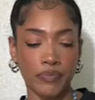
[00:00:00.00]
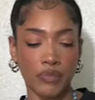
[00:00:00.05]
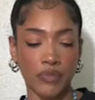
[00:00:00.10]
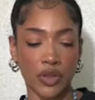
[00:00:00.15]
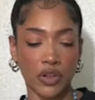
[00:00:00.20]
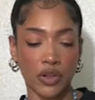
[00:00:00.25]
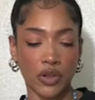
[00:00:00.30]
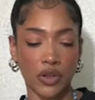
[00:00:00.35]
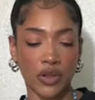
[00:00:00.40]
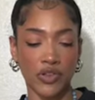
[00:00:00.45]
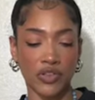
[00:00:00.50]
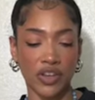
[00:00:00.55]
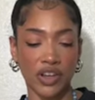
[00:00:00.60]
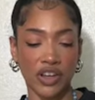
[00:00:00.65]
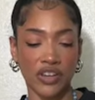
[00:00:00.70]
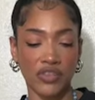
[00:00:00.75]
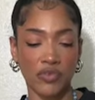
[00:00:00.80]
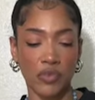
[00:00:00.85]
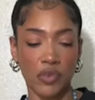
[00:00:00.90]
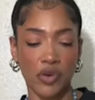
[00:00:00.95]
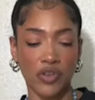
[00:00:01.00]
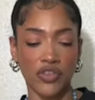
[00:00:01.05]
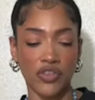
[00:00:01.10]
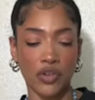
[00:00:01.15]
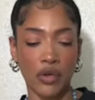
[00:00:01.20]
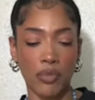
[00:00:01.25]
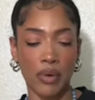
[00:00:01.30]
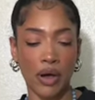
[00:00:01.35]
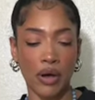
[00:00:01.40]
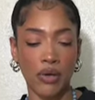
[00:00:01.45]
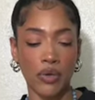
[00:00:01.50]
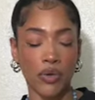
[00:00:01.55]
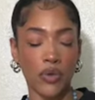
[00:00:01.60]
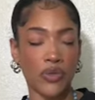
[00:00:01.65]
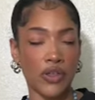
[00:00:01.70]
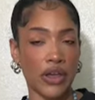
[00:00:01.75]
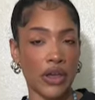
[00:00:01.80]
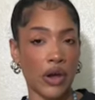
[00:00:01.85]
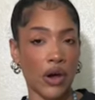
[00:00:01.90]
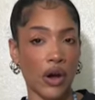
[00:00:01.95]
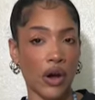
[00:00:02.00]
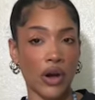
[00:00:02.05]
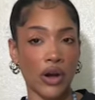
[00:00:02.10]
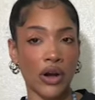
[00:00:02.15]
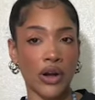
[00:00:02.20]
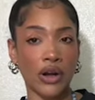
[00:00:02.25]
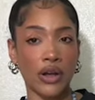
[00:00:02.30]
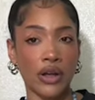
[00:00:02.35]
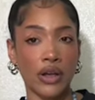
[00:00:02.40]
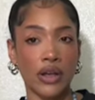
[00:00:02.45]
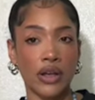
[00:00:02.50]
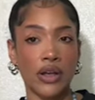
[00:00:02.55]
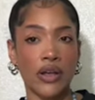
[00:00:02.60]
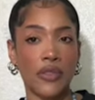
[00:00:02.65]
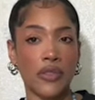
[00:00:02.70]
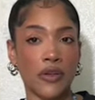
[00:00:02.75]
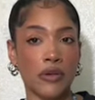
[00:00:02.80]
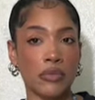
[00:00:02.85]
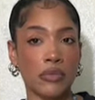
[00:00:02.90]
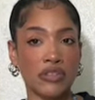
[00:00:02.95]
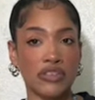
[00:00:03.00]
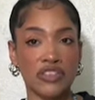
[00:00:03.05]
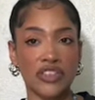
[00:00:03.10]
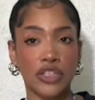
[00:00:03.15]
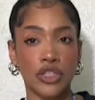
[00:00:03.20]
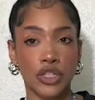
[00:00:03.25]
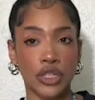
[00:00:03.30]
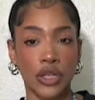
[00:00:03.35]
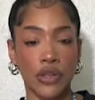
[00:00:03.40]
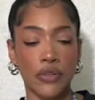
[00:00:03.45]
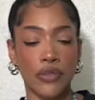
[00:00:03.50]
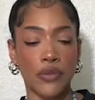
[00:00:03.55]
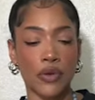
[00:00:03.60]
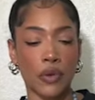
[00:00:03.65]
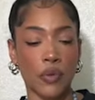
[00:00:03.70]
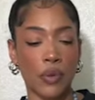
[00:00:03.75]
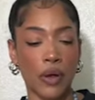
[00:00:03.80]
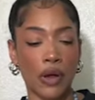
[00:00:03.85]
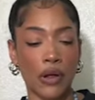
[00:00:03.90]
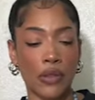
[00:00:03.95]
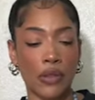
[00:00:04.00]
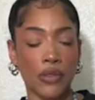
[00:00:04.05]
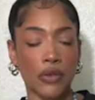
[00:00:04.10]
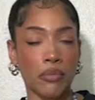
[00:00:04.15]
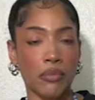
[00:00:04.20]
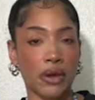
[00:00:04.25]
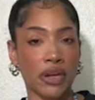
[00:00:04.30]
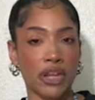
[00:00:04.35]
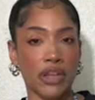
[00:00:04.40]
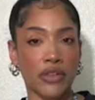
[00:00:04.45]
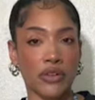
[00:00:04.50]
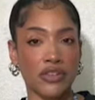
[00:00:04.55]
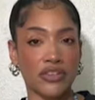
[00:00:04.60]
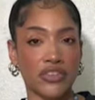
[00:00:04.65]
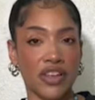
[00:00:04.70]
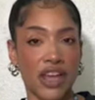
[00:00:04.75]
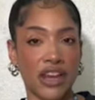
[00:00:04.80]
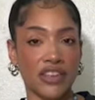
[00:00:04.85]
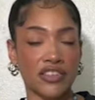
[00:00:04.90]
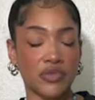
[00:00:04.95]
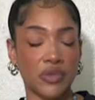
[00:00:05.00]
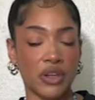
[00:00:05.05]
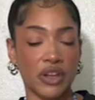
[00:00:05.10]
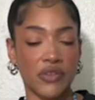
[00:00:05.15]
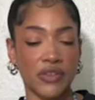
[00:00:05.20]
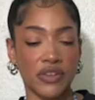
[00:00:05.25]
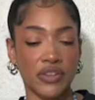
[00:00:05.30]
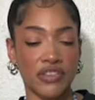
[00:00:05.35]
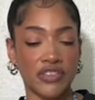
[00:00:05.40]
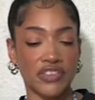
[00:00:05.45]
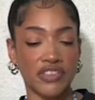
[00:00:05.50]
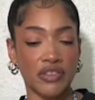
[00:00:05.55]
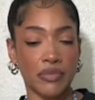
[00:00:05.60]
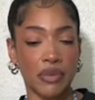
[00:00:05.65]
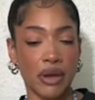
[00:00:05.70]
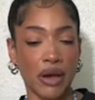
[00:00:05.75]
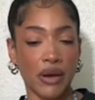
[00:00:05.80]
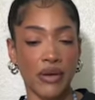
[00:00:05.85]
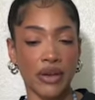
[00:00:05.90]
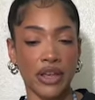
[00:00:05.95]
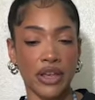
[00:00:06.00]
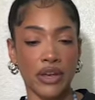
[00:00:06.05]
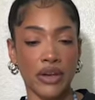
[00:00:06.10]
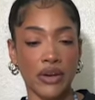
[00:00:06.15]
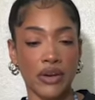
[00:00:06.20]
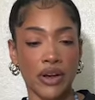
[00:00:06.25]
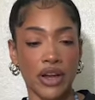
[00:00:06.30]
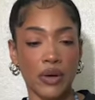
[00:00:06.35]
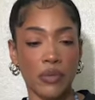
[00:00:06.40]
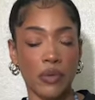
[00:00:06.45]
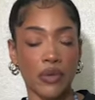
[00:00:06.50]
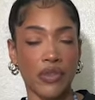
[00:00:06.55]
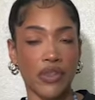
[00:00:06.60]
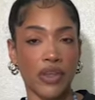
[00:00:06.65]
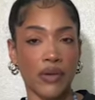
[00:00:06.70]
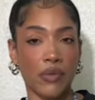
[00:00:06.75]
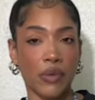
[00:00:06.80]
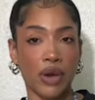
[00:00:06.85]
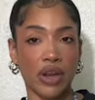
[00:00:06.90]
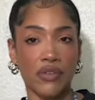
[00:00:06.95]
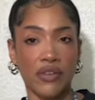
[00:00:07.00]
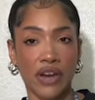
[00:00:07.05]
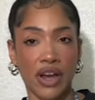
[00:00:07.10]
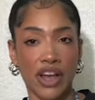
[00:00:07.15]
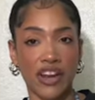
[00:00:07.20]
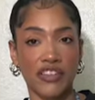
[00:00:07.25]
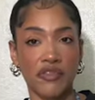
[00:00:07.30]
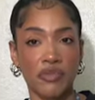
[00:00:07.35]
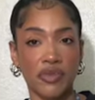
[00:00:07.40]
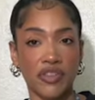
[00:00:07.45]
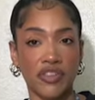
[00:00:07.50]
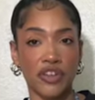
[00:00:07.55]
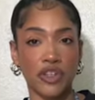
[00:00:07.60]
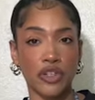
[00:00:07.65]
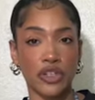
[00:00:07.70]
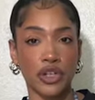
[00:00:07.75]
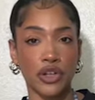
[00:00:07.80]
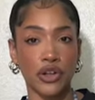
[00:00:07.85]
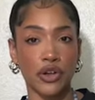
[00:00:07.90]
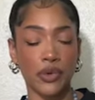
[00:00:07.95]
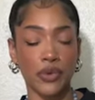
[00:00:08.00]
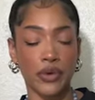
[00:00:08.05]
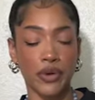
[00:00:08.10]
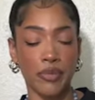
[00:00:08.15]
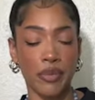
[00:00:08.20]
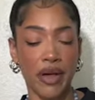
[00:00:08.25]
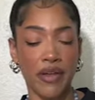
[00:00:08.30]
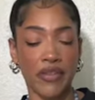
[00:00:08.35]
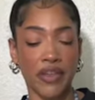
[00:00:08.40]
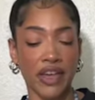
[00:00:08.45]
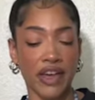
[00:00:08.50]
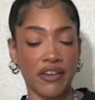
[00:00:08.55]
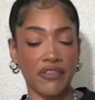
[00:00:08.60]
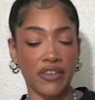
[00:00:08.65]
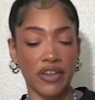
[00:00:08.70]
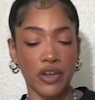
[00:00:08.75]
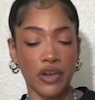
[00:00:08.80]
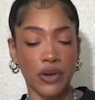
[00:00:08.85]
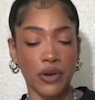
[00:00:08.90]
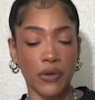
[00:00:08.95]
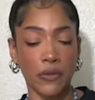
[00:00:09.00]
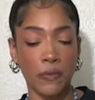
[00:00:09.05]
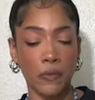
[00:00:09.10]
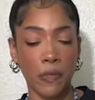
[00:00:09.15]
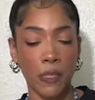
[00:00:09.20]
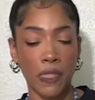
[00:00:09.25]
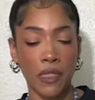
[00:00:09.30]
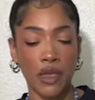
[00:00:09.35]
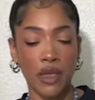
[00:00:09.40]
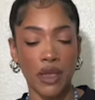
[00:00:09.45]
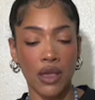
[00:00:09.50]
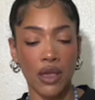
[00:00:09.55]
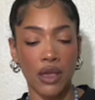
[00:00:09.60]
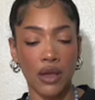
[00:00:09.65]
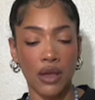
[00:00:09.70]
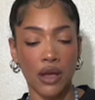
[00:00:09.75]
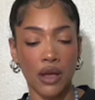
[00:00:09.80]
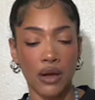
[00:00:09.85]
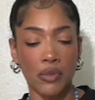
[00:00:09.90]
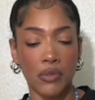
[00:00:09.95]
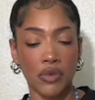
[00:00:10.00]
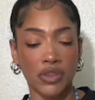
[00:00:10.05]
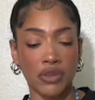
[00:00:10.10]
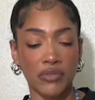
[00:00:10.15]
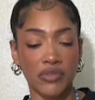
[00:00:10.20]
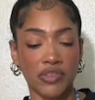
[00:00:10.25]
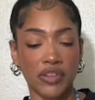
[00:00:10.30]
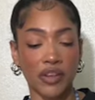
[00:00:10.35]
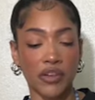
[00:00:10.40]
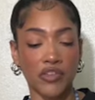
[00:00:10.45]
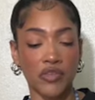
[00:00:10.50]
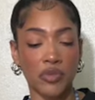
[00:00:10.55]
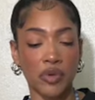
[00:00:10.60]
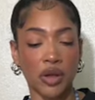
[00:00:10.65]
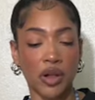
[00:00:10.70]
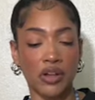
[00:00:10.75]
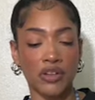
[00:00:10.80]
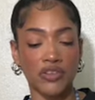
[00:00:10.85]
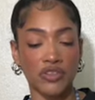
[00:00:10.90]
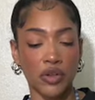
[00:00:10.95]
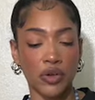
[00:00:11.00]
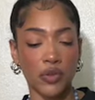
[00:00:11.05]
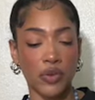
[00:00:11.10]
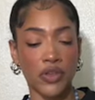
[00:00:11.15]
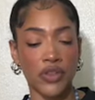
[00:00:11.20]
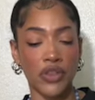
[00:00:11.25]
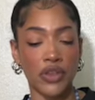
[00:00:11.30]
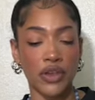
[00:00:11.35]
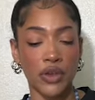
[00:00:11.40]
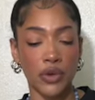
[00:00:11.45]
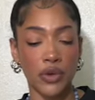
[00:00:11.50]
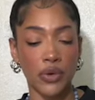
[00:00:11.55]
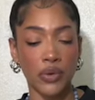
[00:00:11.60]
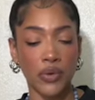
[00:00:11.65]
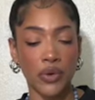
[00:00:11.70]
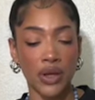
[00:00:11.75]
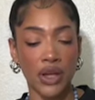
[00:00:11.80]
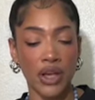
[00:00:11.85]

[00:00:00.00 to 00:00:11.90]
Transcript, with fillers: And it looks like it's more so about who they are, their position, their wealth, their money, their status, whatever this is about here, and what they, whatever kind of position and career path they have here um, with themselves, but also with you.